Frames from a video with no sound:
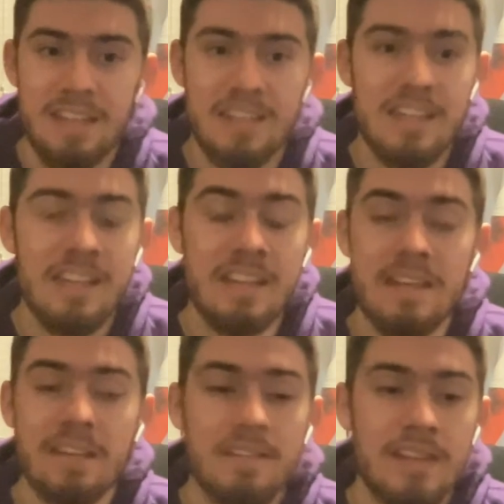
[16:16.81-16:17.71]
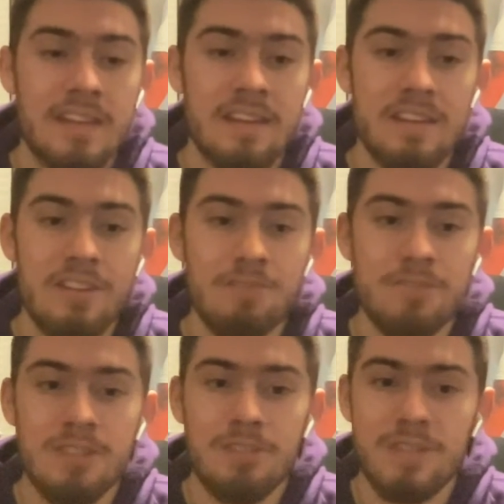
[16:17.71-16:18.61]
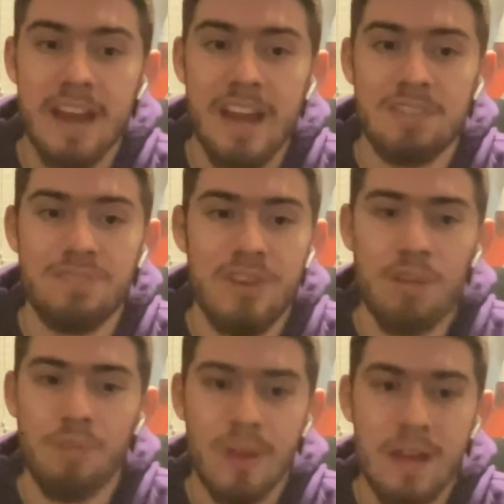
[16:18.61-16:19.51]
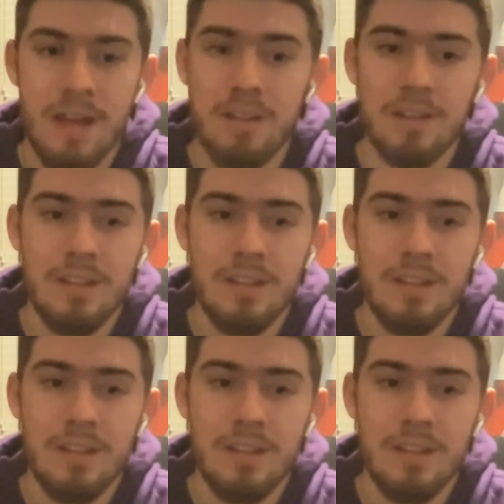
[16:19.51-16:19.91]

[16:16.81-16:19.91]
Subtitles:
and he didn't use those guys very well